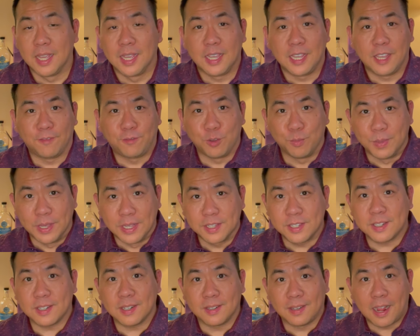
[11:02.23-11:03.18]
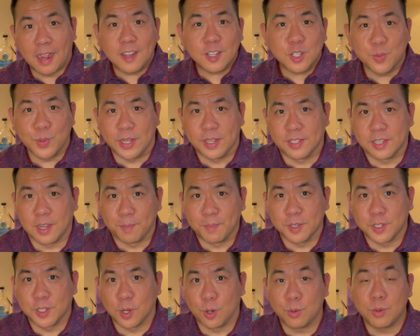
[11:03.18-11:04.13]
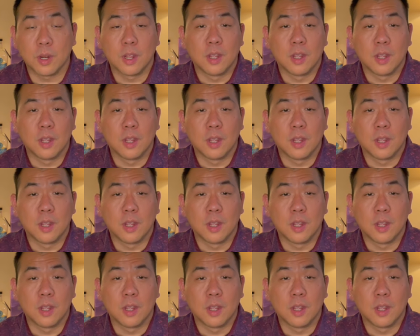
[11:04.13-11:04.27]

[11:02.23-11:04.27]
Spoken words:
If you missed last week's episode,